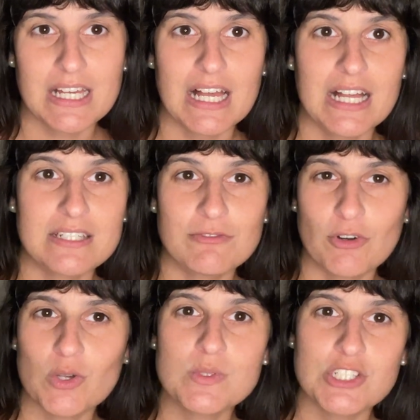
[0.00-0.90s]
and it
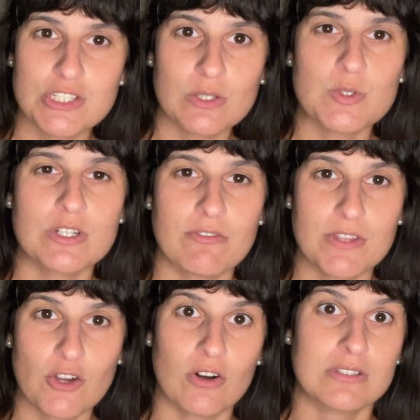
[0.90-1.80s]
follows the children of the
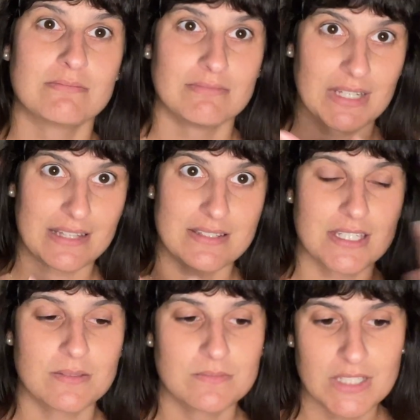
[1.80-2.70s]
god Anansi.